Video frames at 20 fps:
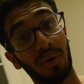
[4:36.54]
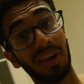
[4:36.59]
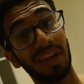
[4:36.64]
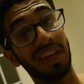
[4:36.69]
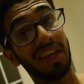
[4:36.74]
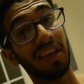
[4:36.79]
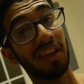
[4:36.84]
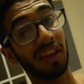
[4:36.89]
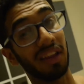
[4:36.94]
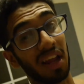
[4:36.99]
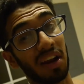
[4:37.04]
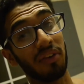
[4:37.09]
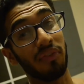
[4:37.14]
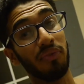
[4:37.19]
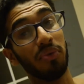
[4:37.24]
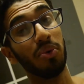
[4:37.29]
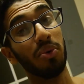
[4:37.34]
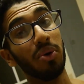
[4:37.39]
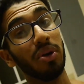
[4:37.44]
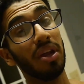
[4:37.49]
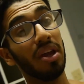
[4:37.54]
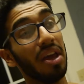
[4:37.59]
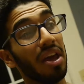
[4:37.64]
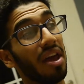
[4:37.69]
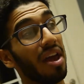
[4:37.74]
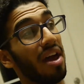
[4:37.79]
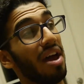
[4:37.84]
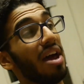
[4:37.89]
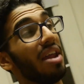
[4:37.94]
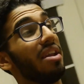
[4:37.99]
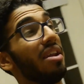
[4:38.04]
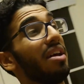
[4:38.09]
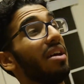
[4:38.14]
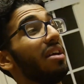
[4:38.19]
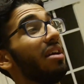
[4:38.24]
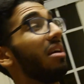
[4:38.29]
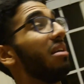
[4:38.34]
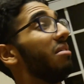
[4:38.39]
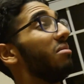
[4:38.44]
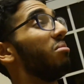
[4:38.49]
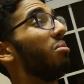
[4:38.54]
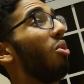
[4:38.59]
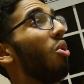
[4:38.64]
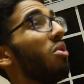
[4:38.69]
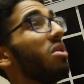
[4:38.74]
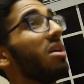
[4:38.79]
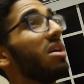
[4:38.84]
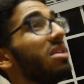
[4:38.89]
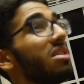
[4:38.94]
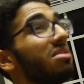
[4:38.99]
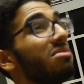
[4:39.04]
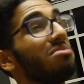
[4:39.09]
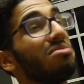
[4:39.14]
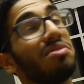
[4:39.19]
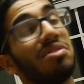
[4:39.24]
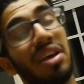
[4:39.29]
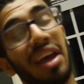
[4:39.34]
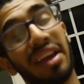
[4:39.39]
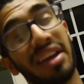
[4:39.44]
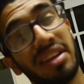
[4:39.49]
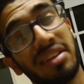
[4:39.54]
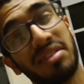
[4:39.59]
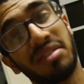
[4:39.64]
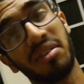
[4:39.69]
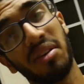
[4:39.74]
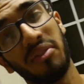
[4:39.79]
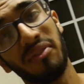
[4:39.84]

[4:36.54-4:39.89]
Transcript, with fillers: want to eat a lot of food at night and morning. I guess